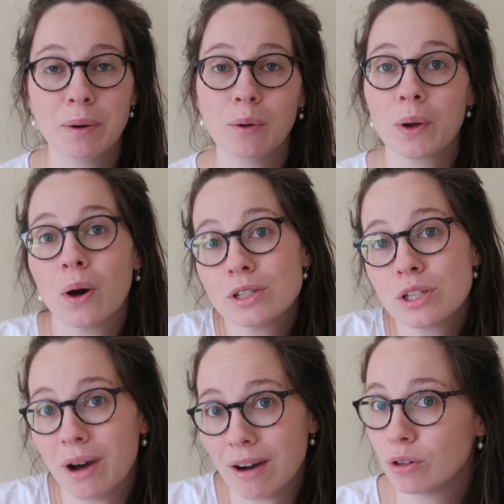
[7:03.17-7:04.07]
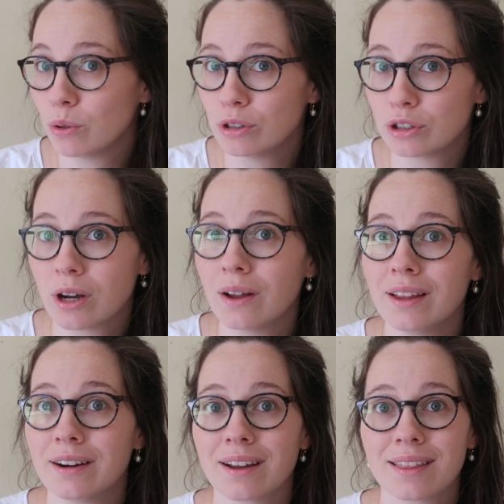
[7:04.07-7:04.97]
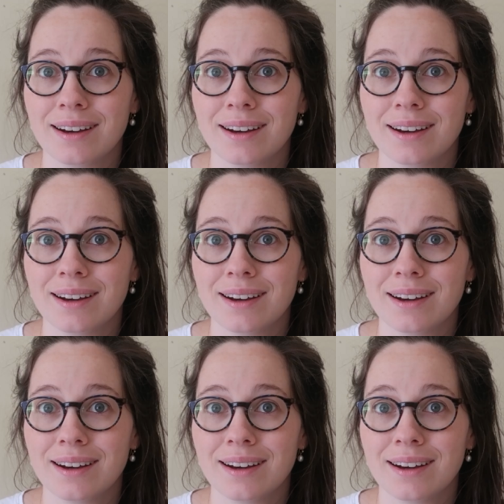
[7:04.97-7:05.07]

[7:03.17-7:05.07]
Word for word: But we also have an older toddler